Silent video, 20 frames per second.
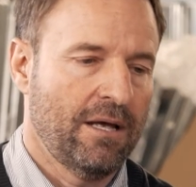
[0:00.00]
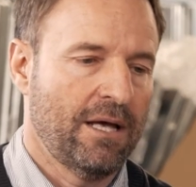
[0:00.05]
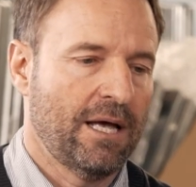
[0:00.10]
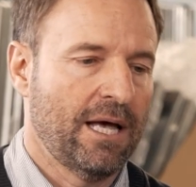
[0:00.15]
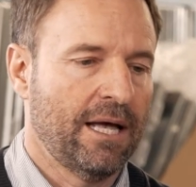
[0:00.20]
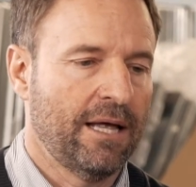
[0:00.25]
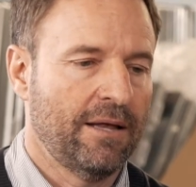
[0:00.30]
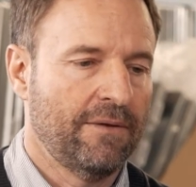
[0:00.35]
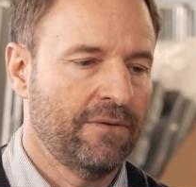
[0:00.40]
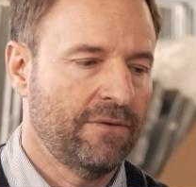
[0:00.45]

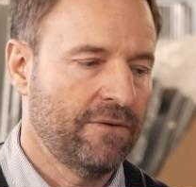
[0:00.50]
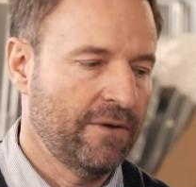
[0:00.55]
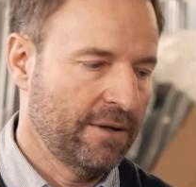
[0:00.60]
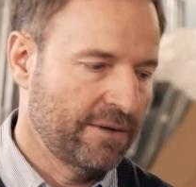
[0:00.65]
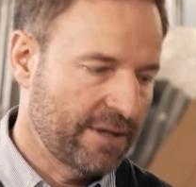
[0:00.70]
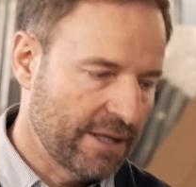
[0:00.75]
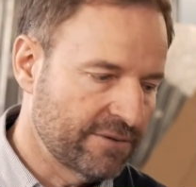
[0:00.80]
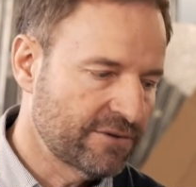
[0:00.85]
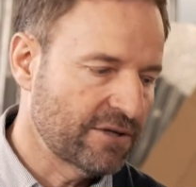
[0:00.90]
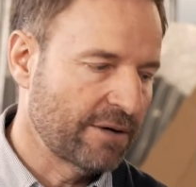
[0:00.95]
And uh,
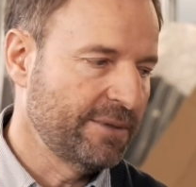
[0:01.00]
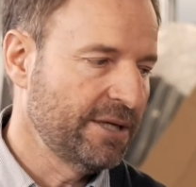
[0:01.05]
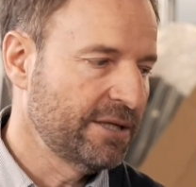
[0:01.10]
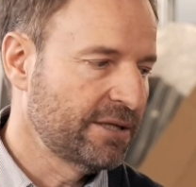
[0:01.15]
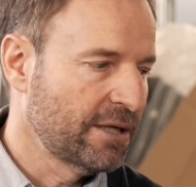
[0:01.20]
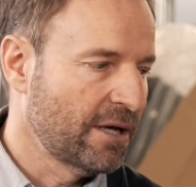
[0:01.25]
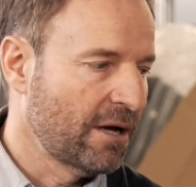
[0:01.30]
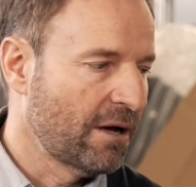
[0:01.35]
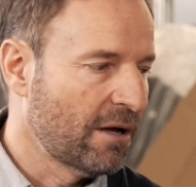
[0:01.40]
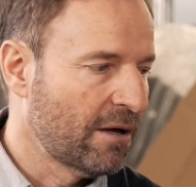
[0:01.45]
then
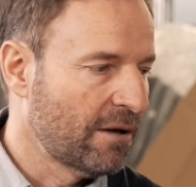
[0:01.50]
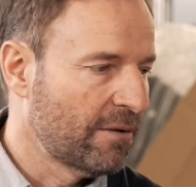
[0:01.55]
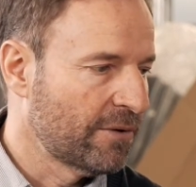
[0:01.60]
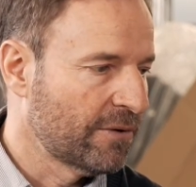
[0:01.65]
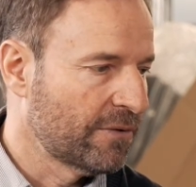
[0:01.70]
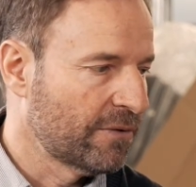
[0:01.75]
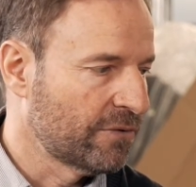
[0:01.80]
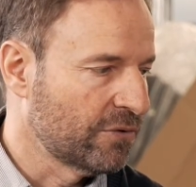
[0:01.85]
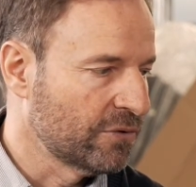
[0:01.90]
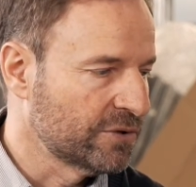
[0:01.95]
Tamedia
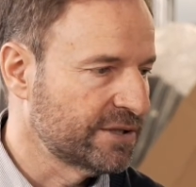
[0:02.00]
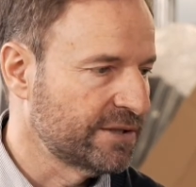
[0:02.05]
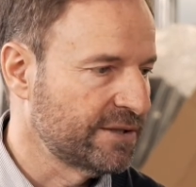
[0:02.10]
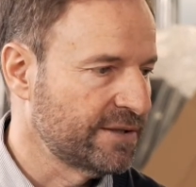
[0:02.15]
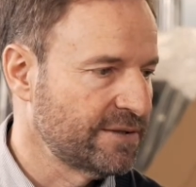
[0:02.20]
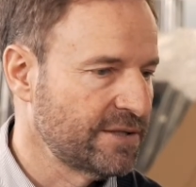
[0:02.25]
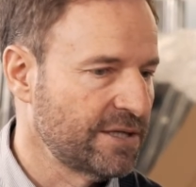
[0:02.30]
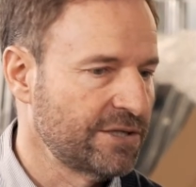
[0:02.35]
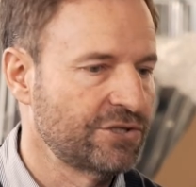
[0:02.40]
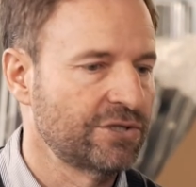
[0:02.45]
took the
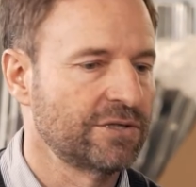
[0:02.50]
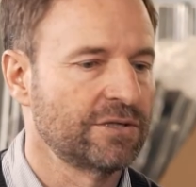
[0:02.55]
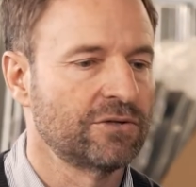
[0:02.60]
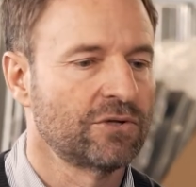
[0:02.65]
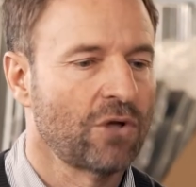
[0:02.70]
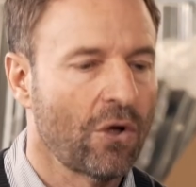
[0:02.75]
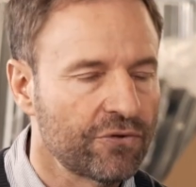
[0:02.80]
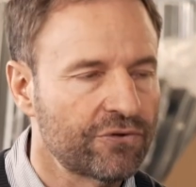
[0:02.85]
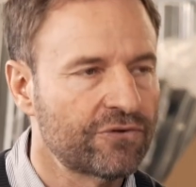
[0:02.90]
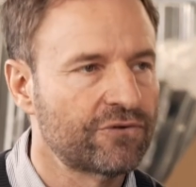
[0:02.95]
decision
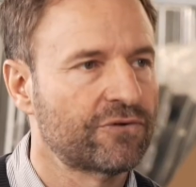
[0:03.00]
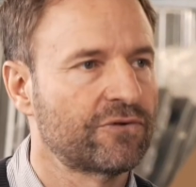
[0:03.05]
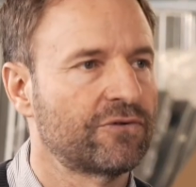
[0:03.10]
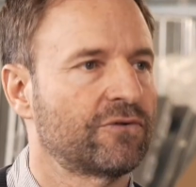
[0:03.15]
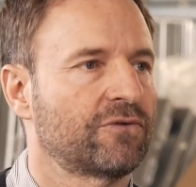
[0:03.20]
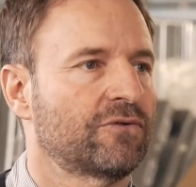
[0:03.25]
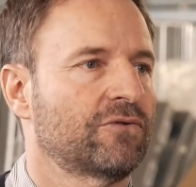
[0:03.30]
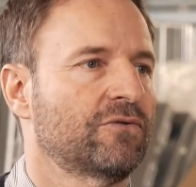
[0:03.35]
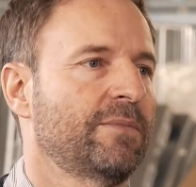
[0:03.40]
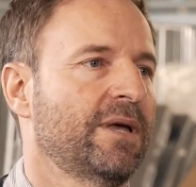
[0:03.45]
not
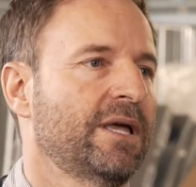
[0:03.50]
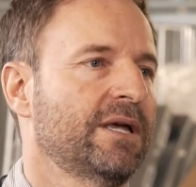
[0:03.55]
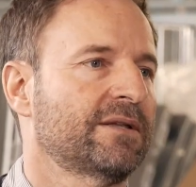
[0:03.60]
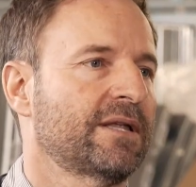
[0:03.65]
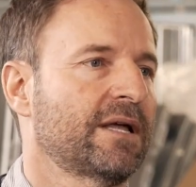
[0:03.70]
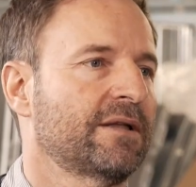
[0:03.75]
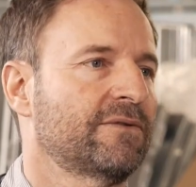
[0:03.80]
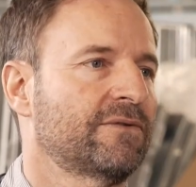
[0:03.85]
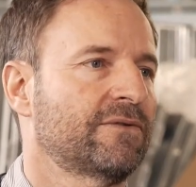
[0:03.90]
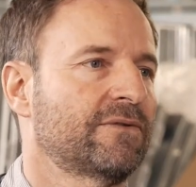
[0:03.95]
to make
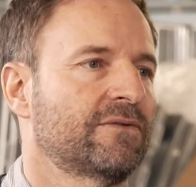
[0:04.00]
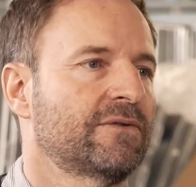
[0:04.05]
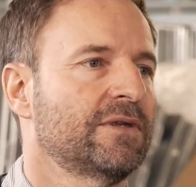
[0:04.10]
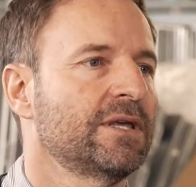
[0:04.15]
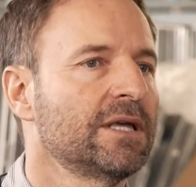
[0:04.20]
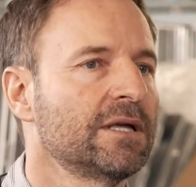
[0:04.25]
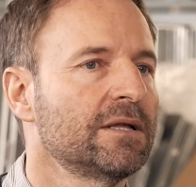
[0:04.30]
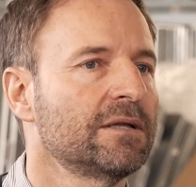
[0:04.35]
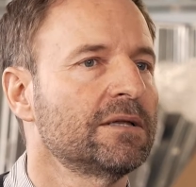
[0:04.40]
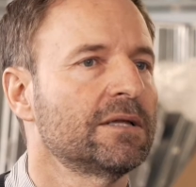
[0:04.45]
that
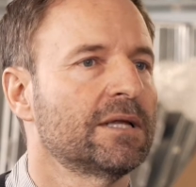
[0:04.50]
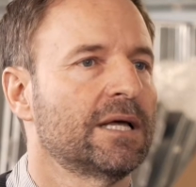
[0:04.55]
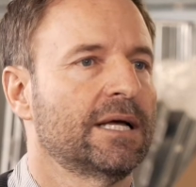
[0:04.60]
deal.